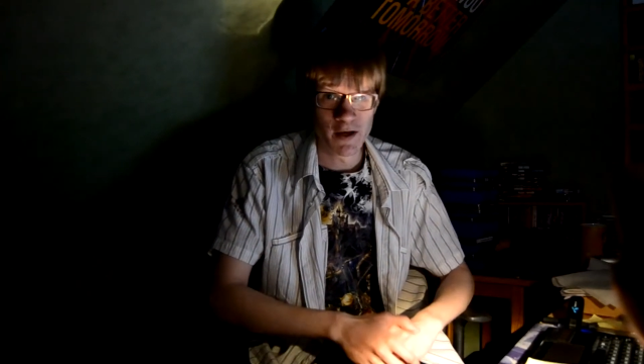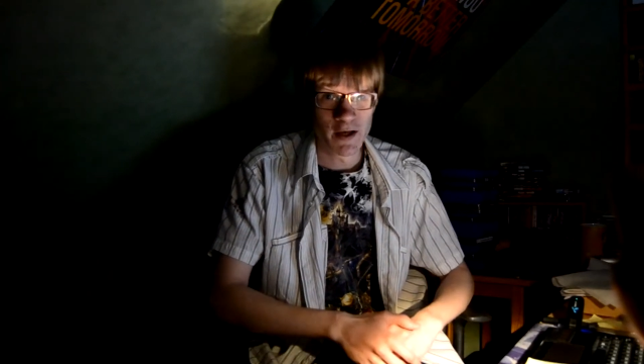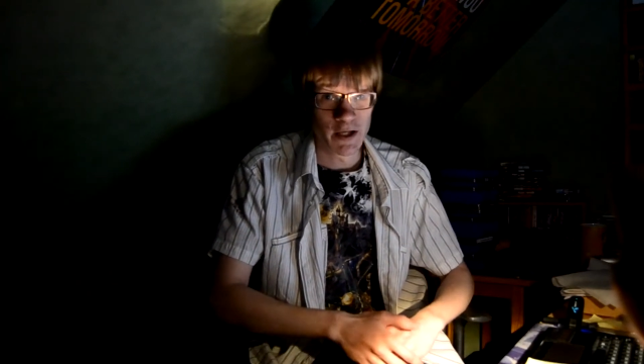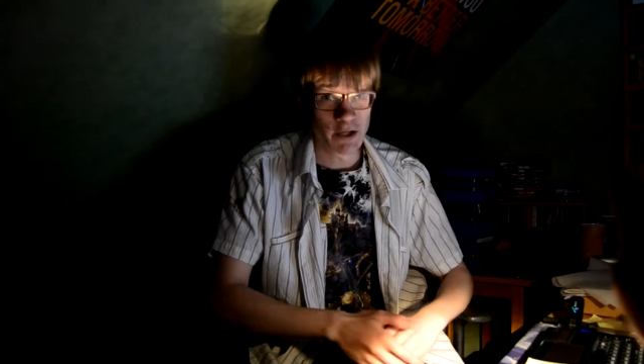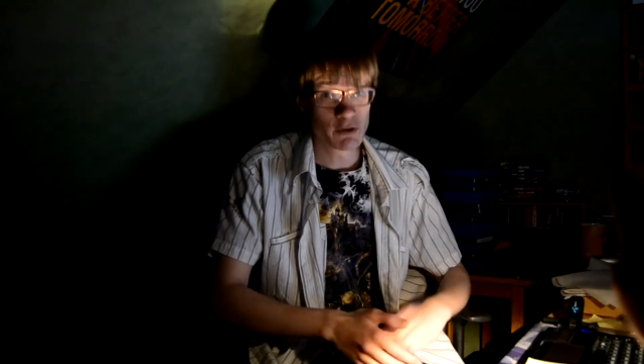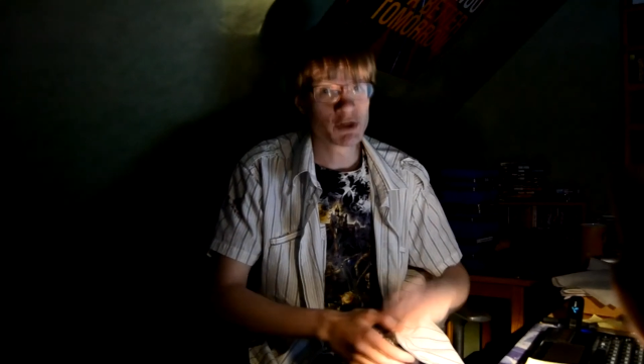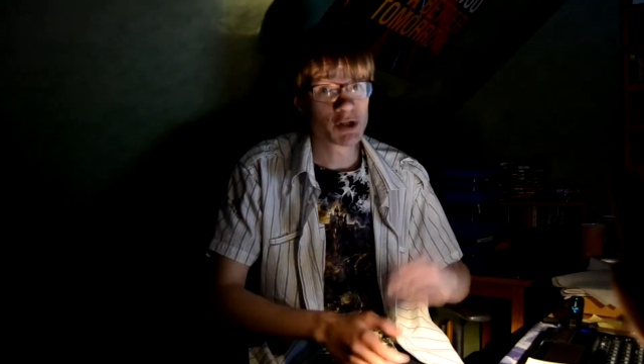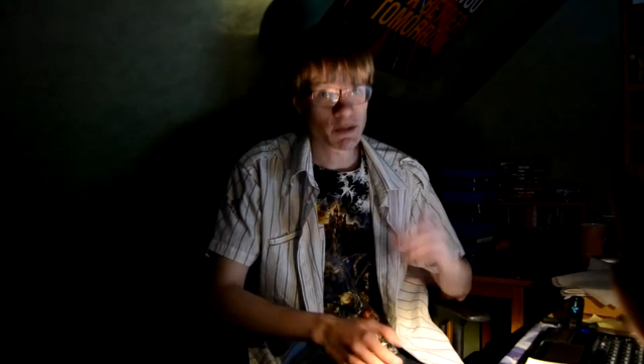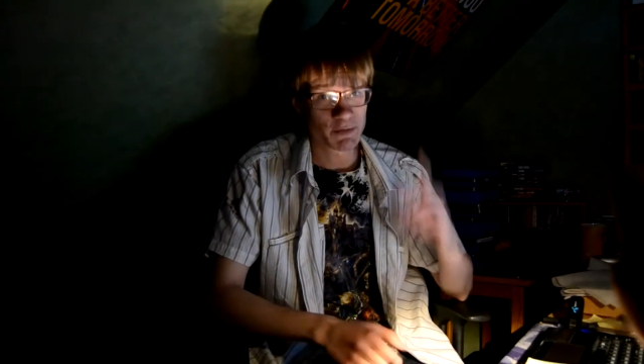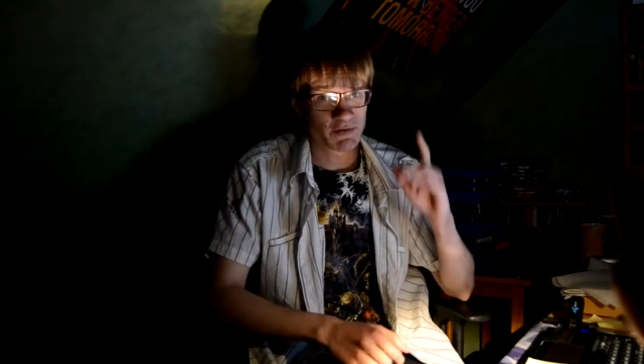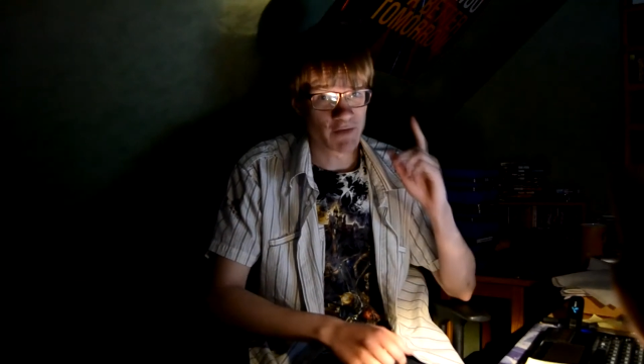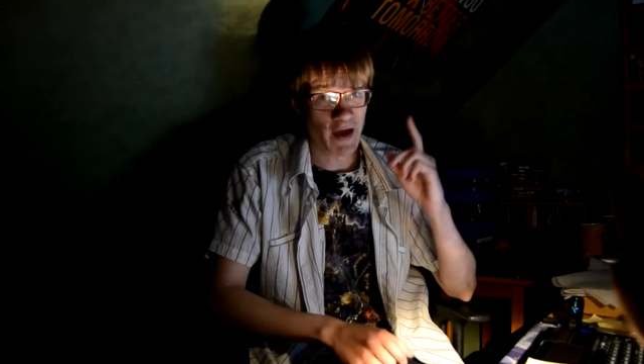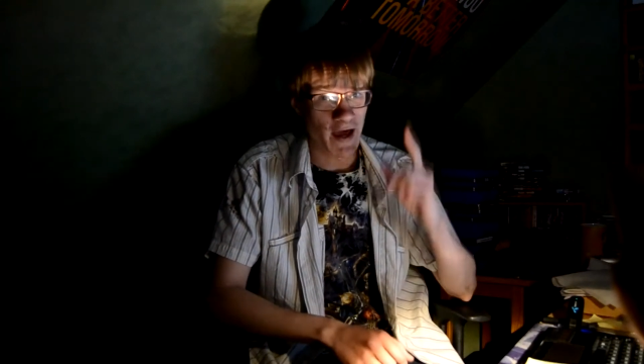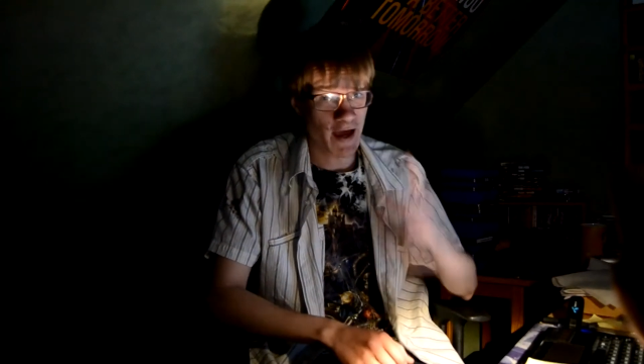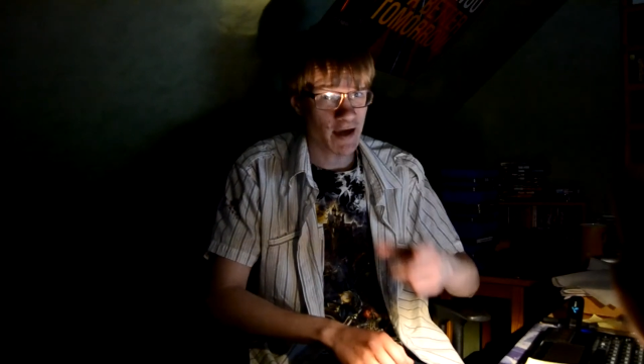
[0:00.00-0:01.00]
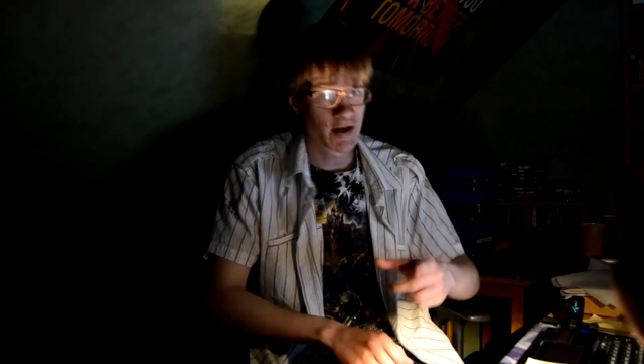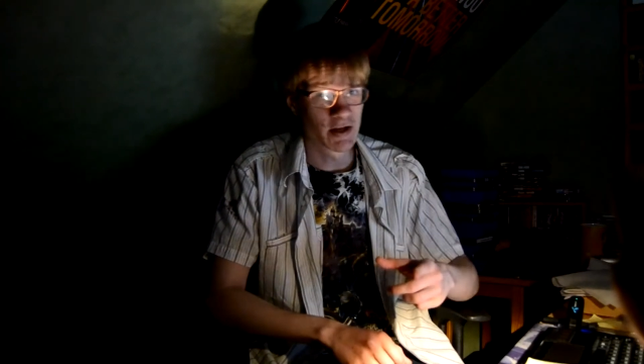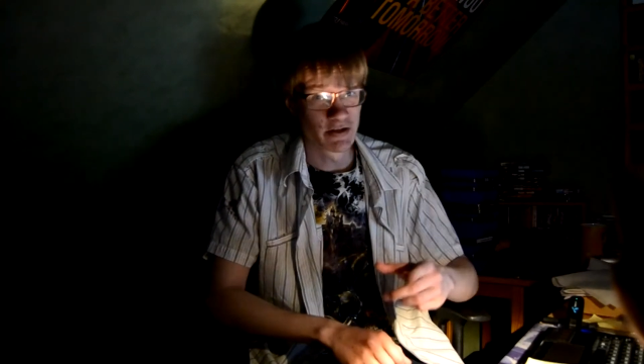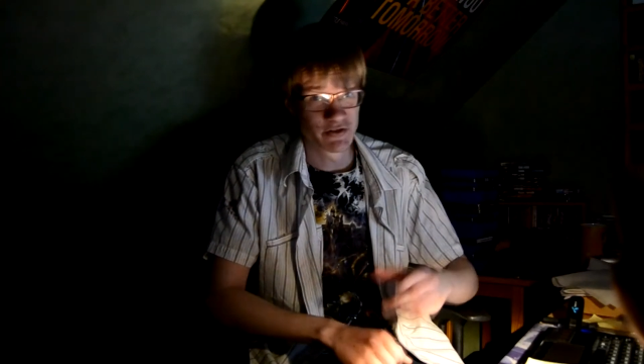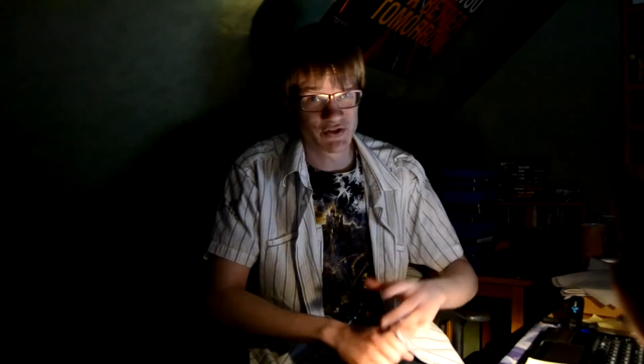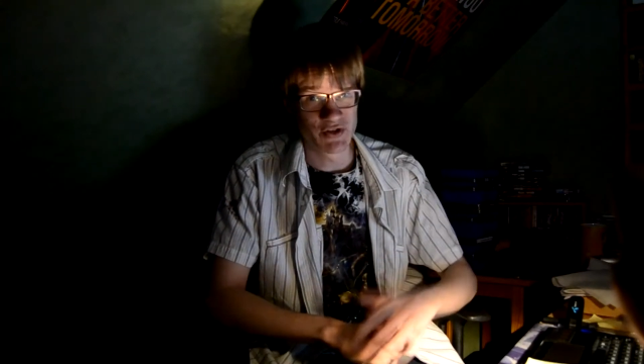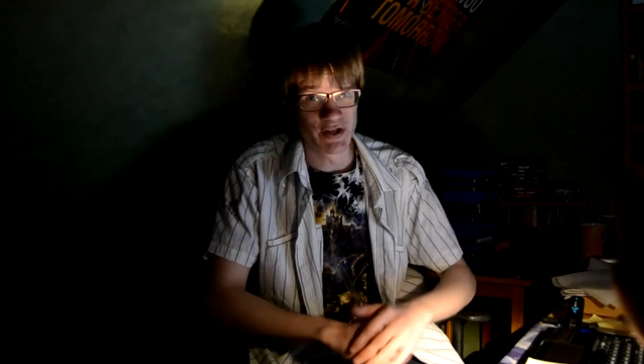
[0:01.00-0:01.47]
here comes the hacking
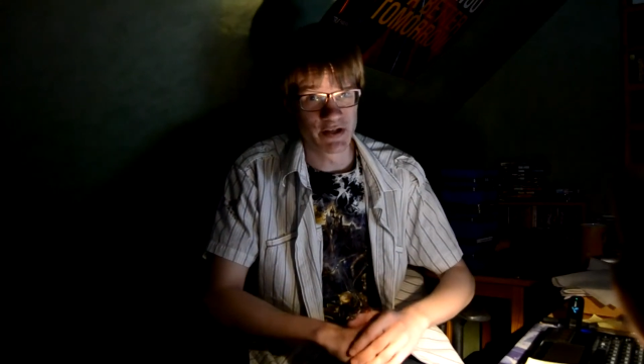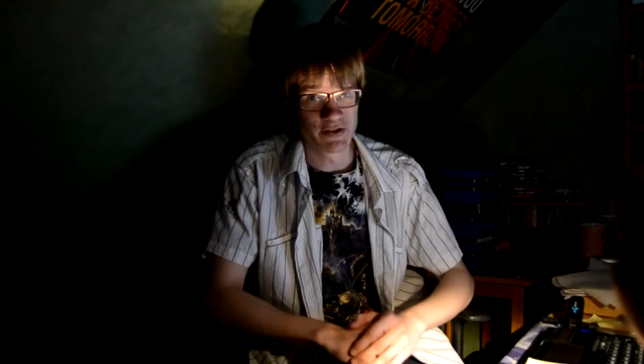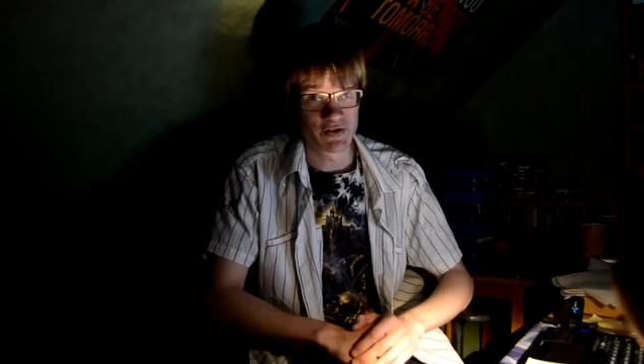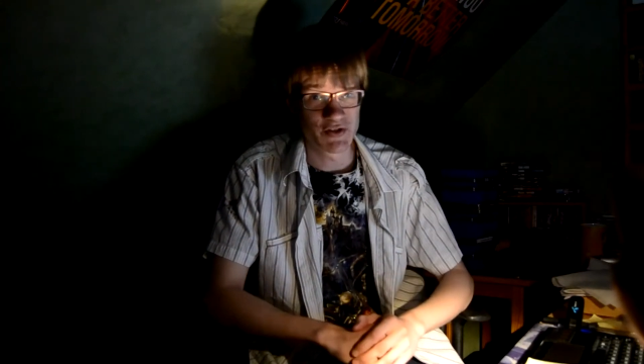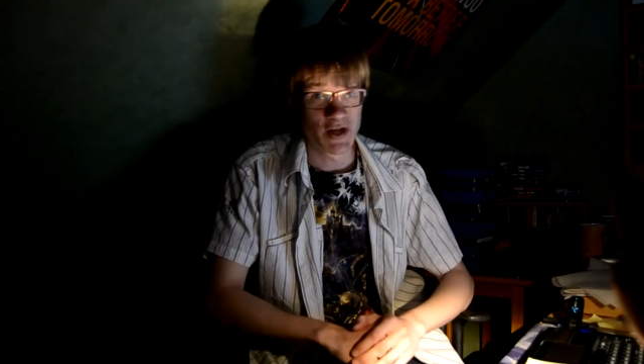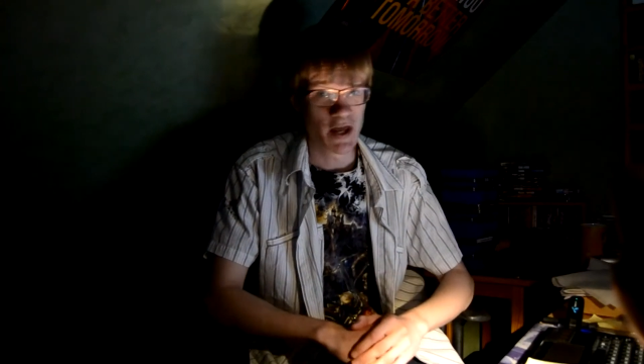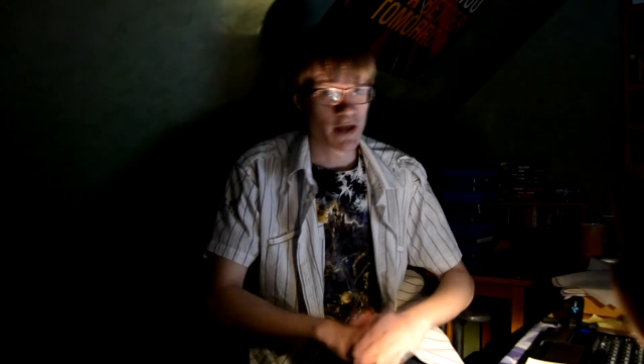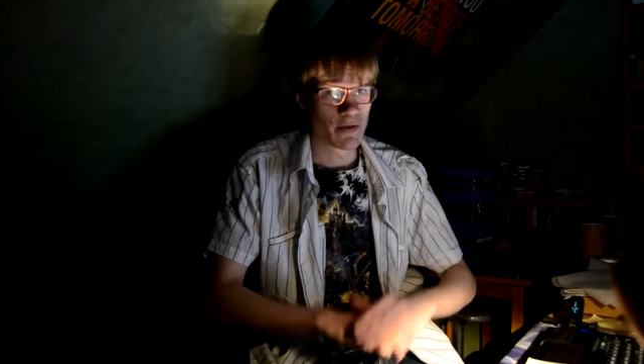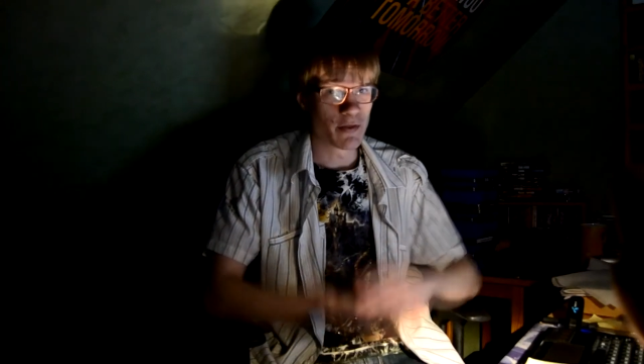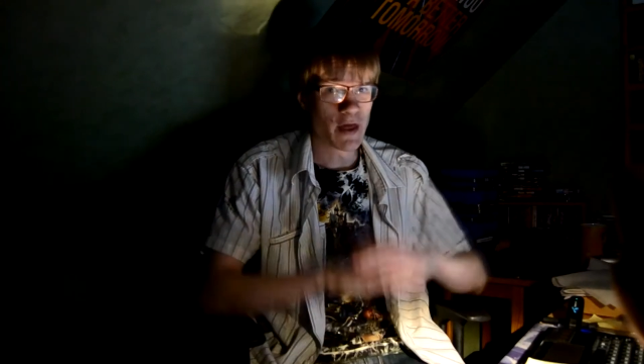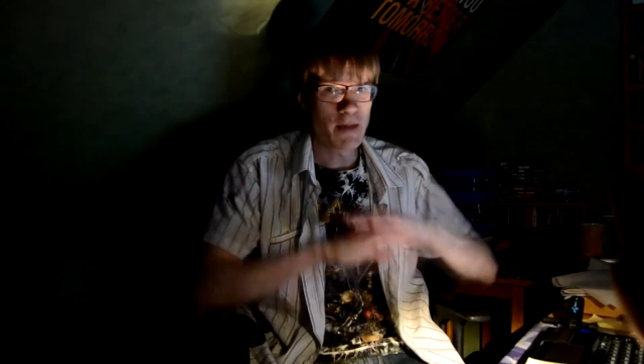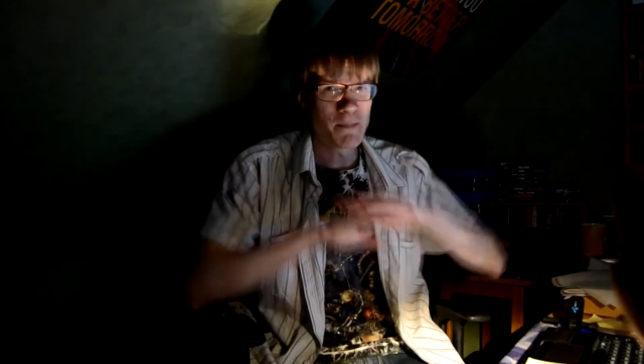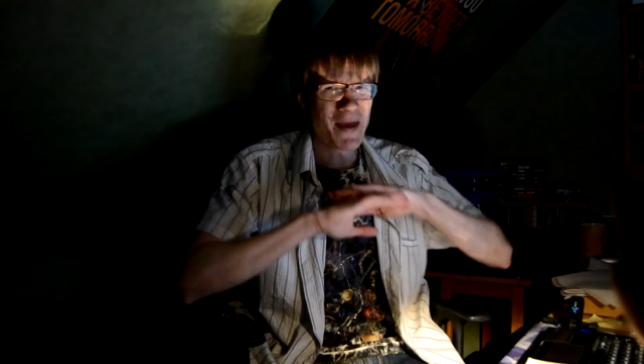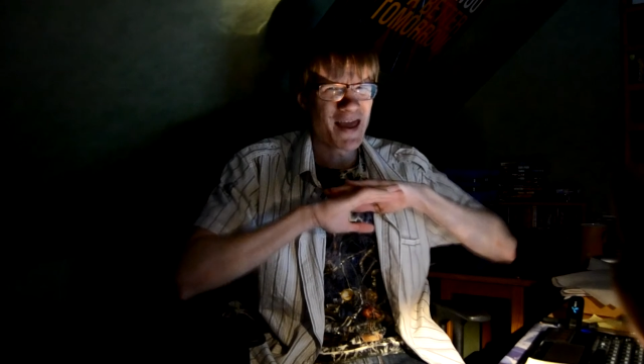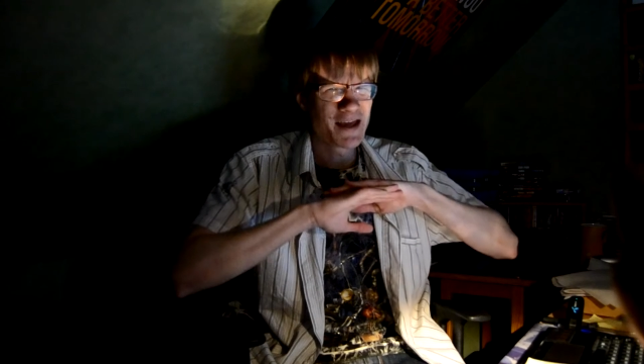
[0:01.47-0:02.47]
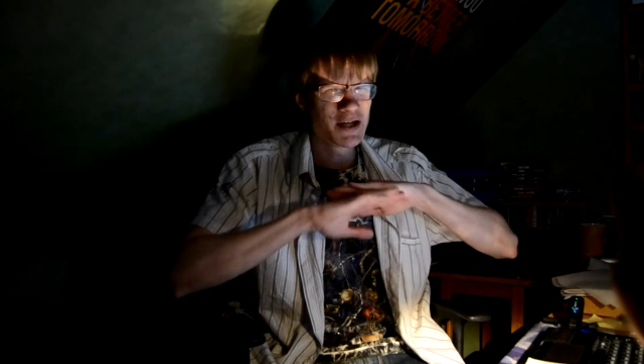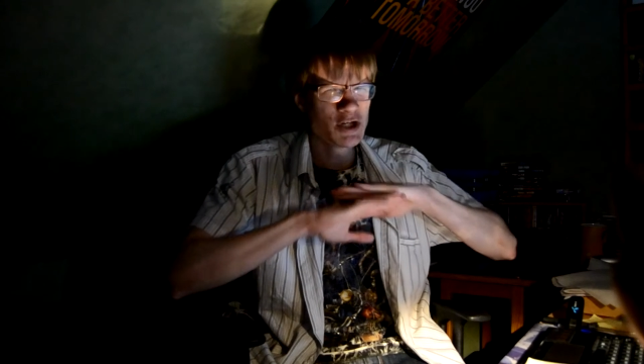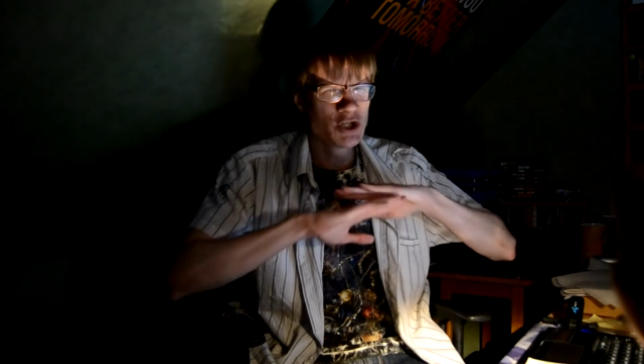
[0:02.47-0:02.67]
scenes. They make